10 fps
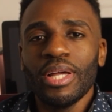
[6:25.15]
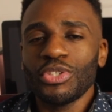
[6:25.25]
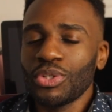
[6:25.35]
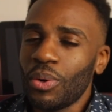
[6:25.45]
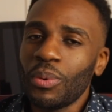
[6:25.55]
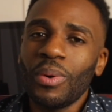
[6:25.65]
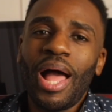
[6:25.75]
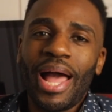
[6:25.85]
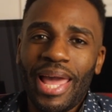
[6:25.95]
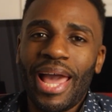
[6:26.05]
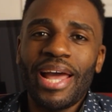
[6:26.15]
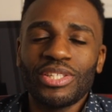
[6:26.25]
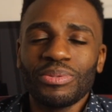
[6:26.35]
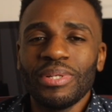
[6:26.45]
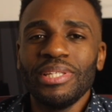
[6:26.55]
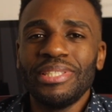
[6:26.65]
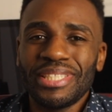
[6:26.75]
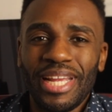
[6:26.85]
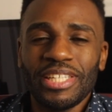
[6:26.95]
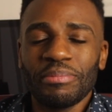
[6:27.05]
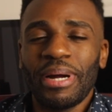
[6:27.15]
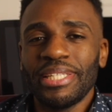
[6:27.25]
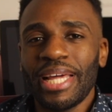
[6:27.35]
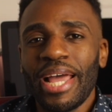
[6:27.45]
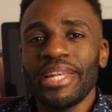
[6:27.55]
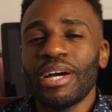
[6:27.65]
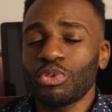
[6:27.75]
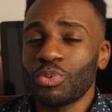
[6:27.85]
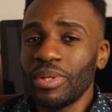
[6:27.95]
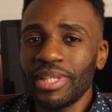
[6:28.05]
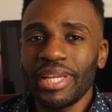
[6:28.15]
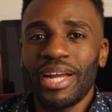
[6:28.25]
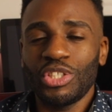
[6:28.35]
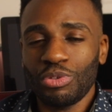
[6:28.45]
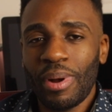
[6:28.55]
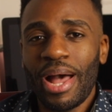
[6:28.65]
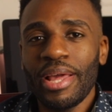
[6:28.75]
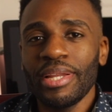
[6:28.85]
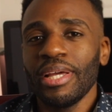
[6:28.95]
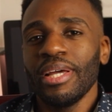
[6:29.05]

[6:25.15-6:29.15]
So I had to really change my diet. That was one thing I tried.